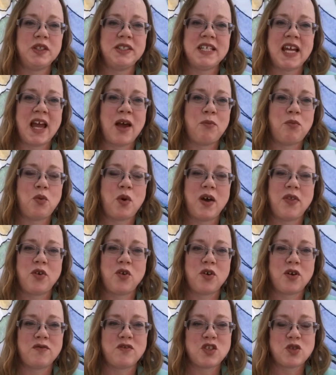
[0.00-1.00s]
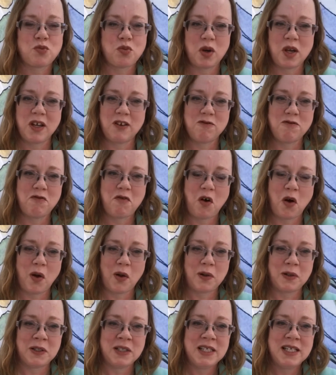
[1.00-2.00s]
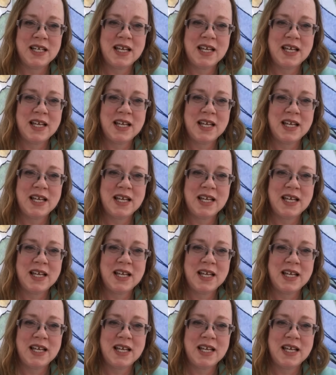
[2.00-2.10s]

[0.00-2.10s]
damp weather of spring and fall.